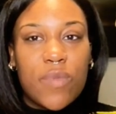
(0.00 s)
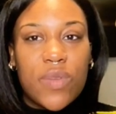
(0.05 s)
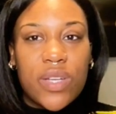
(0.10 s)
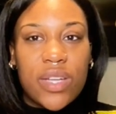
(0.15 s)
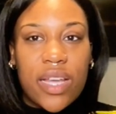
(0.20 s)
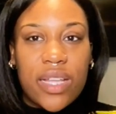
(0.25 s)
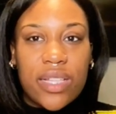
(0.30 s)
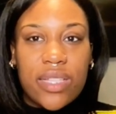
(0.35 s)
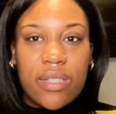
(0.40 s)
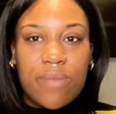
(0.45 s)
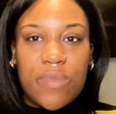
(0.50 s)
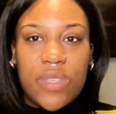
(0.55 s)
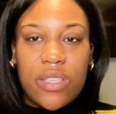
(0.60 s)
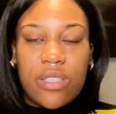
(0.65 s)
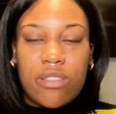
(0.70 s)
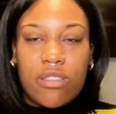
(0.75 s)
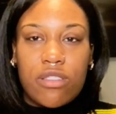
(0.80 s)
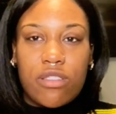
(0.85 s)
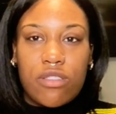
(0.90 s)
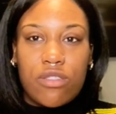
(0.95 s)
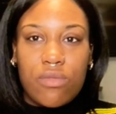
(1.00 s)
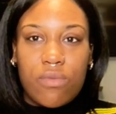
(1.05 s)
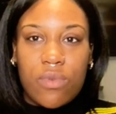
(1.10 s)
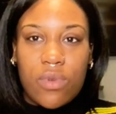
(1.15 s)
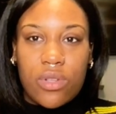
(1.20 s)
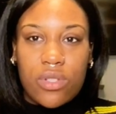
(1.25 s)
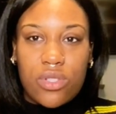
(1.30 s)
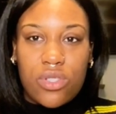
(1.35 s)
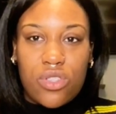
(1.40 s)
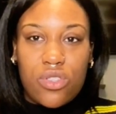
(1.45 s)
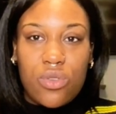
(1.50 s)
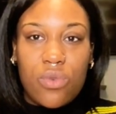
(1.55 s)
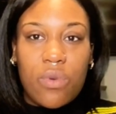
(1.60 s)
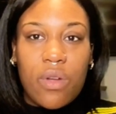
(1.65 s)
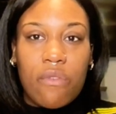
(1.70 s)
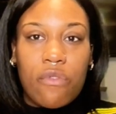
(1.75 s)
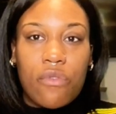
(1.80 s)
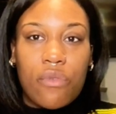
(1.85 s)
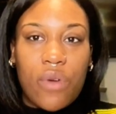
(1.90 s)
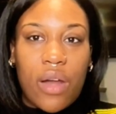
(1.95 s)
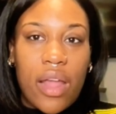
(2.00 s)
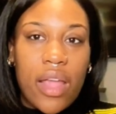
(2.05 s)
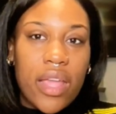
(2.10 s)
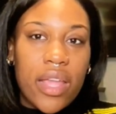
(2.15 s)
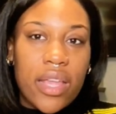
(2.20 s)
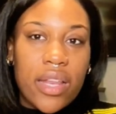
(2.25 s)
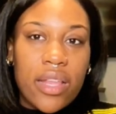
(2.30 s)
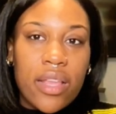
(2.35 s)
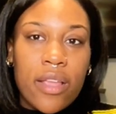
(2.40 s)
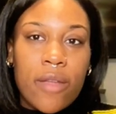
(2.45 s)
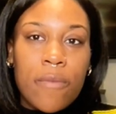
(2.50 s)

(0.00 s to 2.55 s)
but not to be too afraid